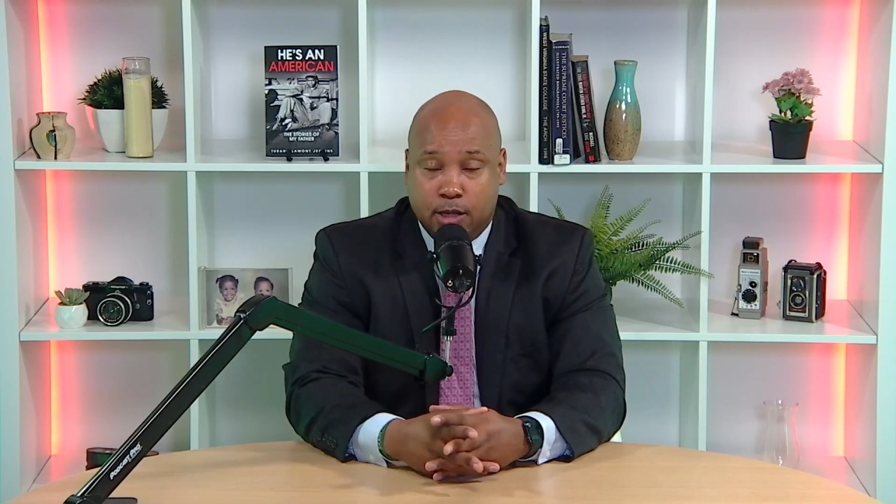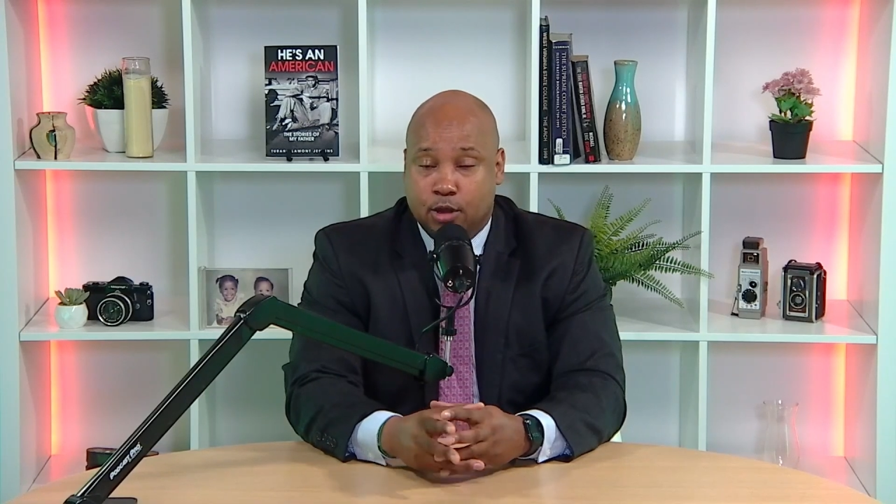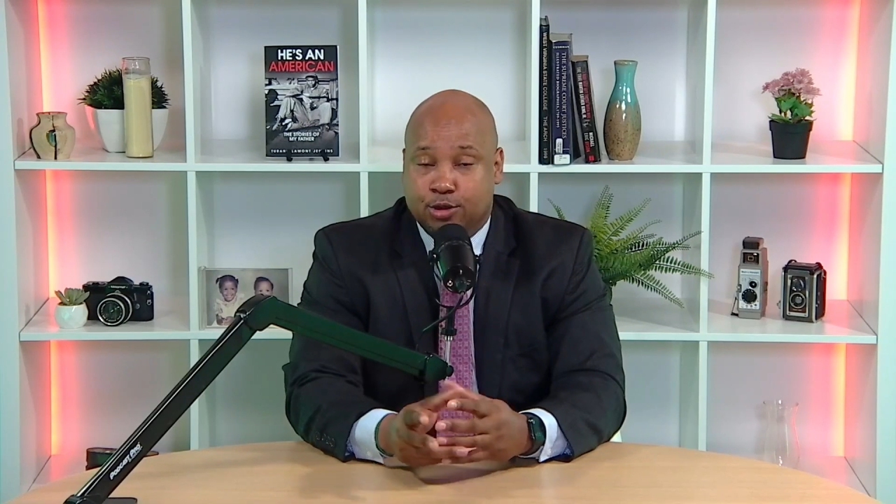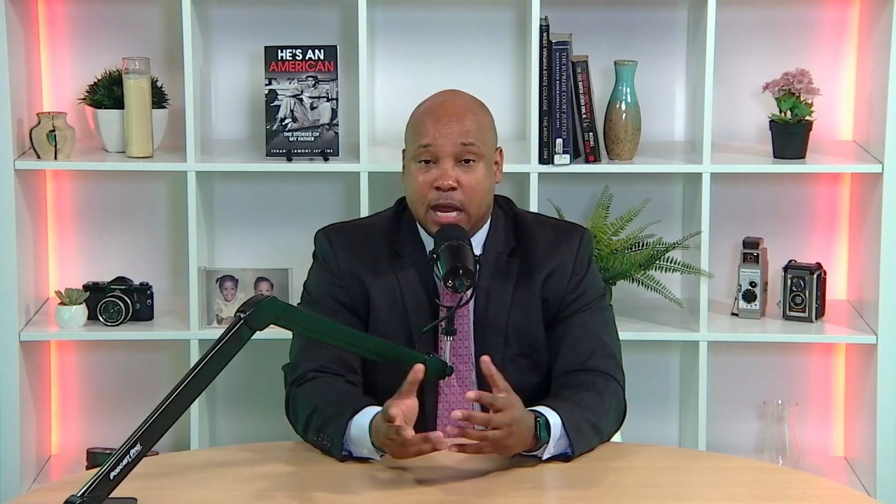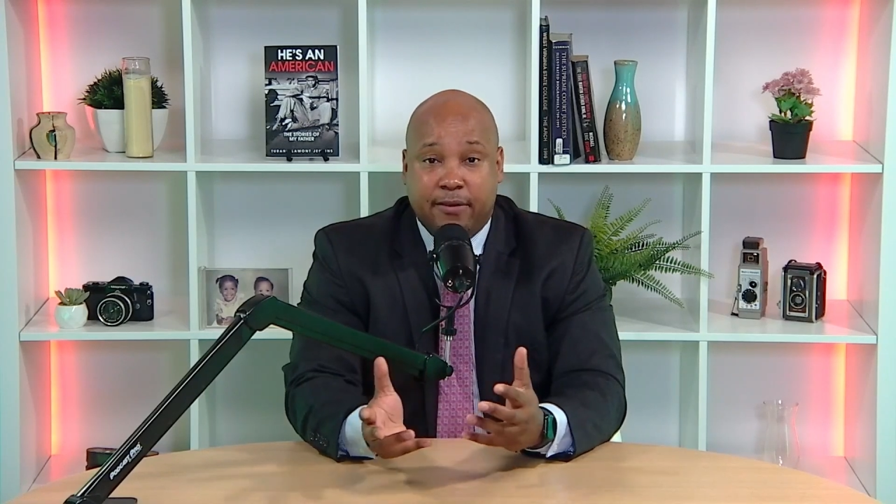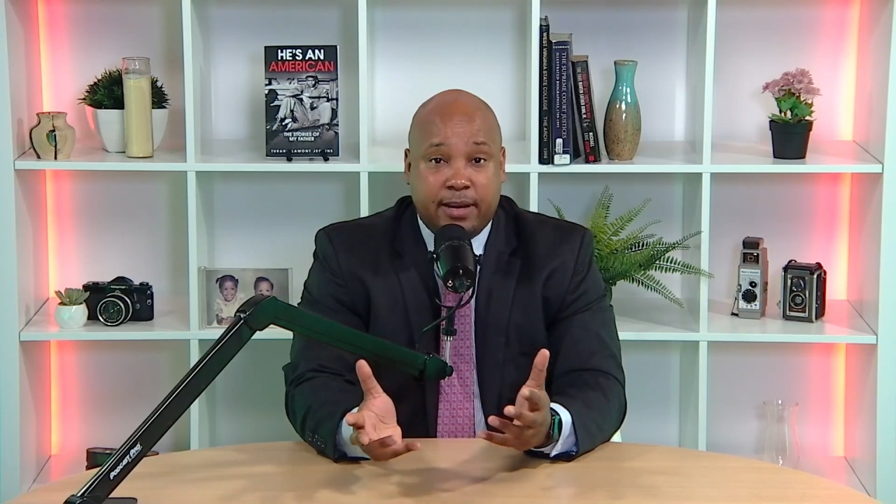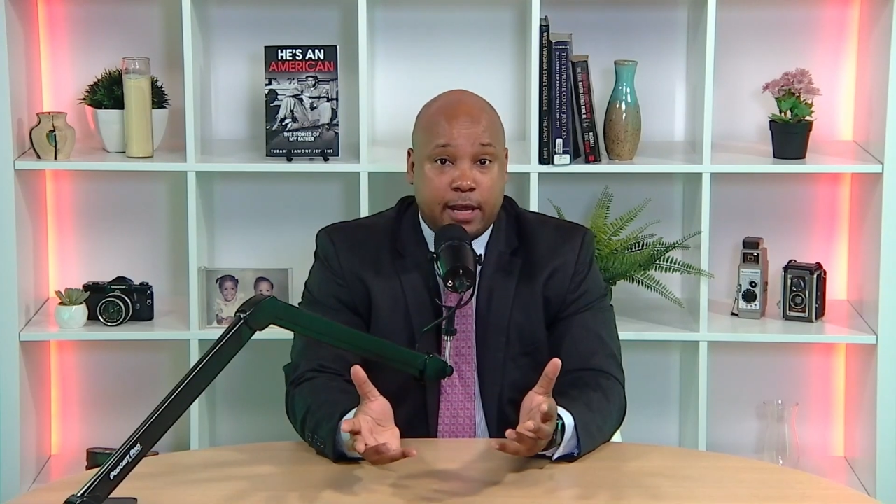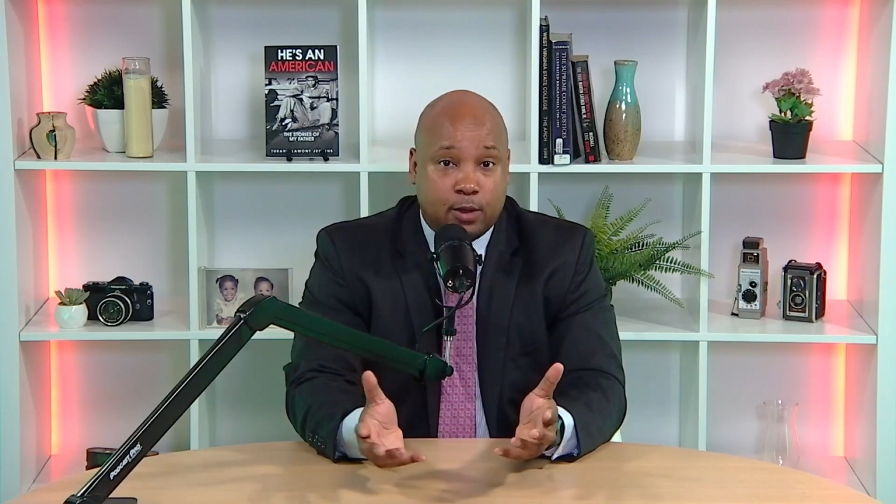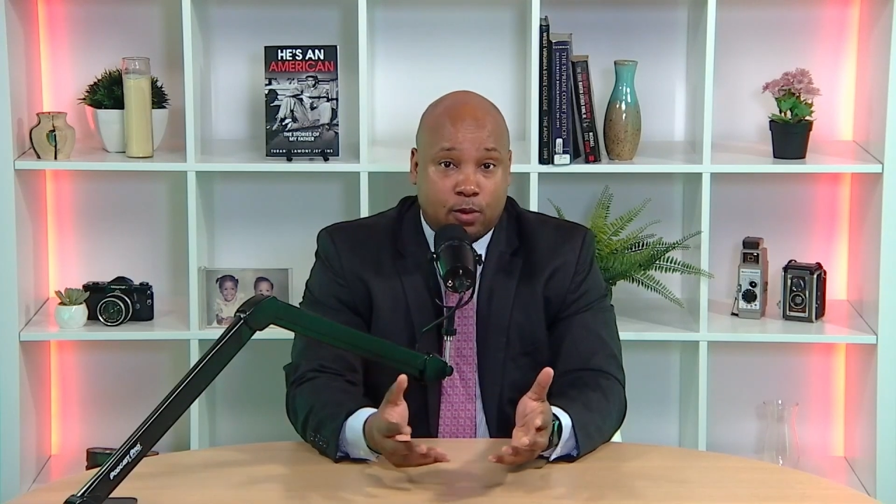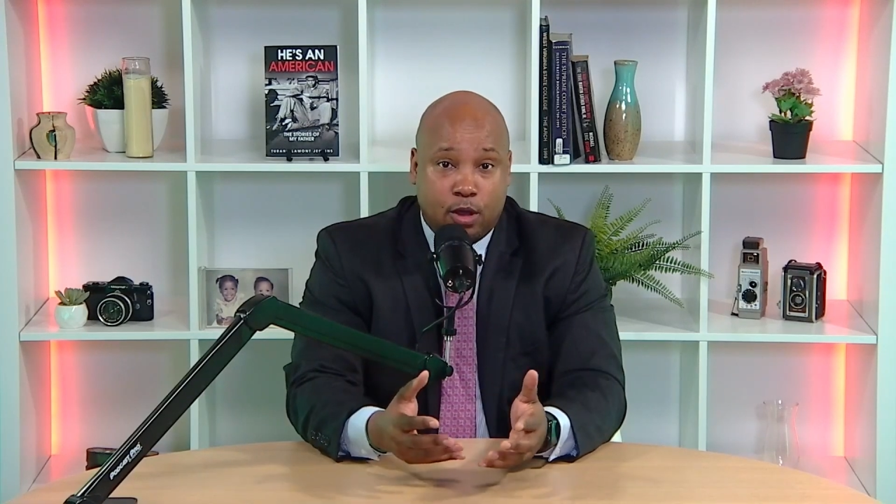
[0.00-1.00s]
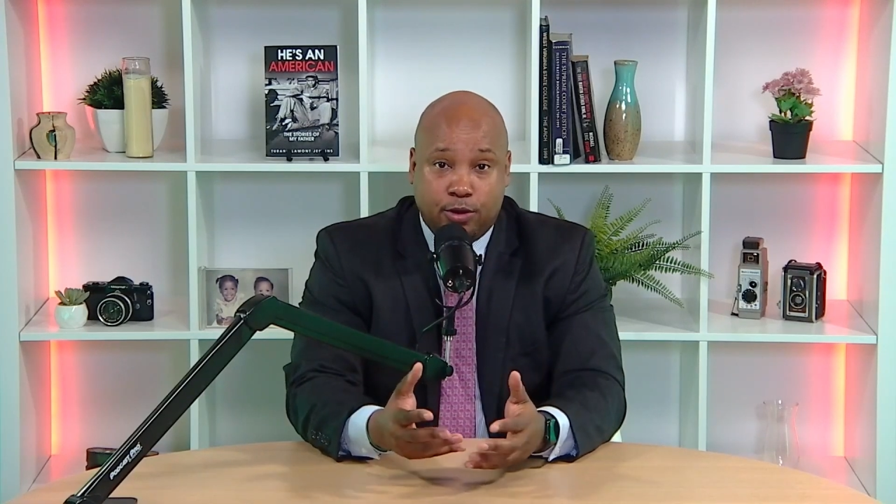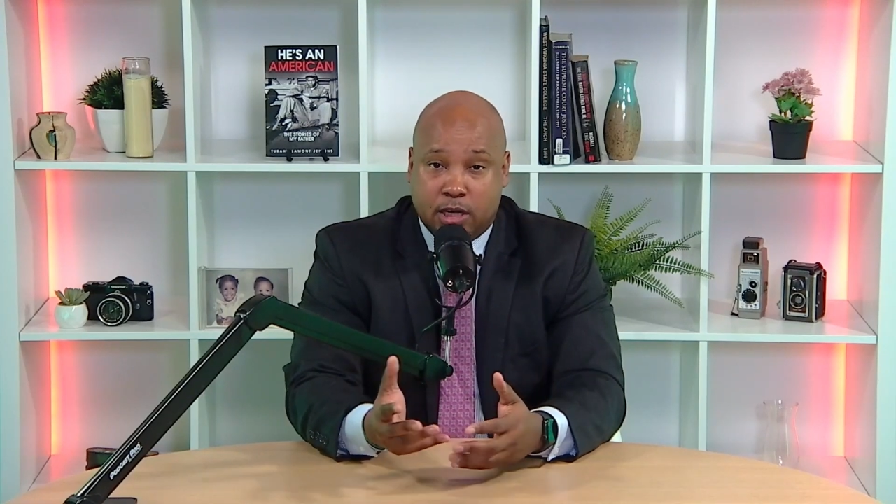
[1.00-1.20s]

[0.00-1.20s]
You're driving down the road,